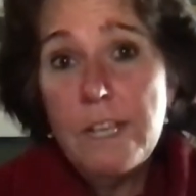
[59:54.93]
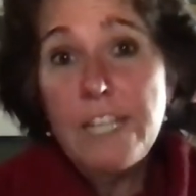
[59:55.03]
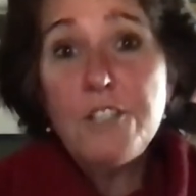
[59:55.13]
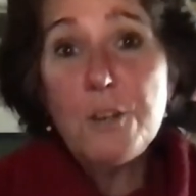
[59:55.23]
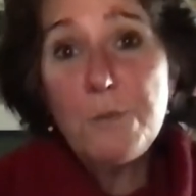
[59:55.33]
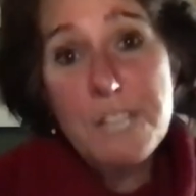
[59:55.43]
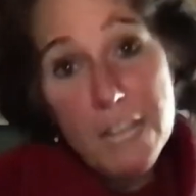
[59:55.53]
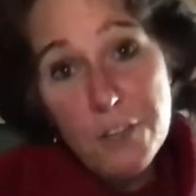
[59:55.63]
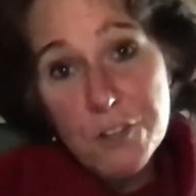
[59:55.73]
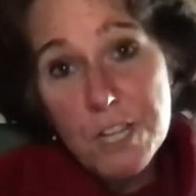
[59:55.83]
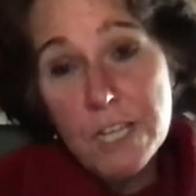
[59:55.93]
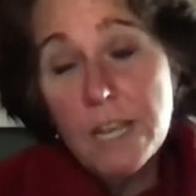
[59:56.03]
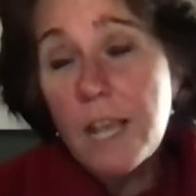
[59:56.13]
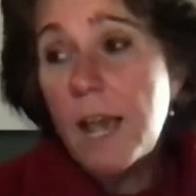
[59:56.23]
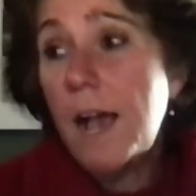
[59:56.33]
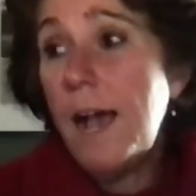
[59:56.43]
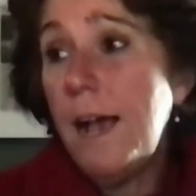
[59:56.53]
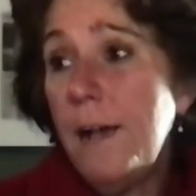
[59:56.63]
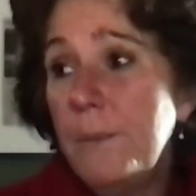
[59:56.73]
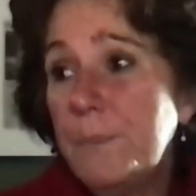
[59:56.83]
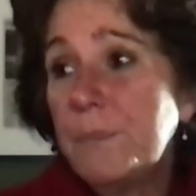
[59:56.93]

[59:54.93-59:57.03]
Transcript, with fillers: interpretation um,